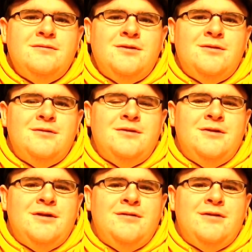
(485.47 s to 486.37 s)
Don't
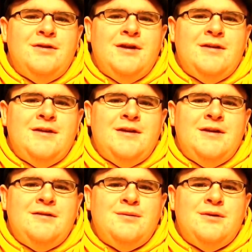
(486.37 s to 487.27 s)
ever think that
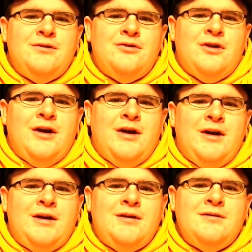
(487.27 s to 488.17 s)
it's worth
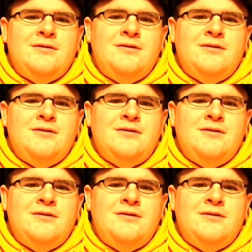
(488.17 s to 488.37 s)
trying